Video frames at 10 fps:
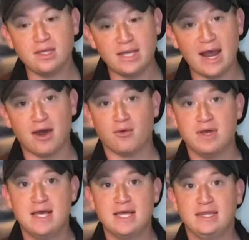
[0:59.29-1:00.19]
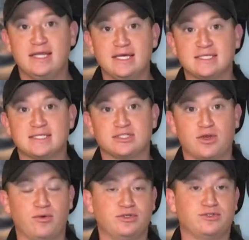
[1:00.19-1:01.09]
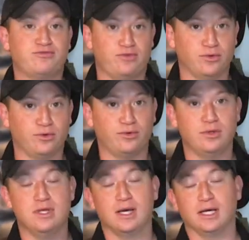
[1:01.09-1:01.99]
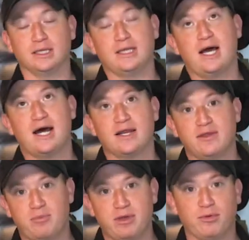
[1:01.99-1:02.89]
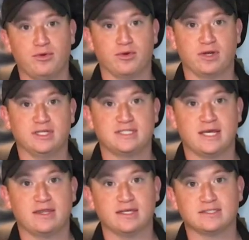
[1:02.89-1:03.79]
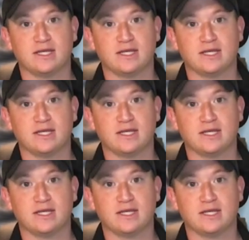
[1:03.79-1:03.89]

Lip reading: Now, this is going to fuel a lot of the people who are going to say things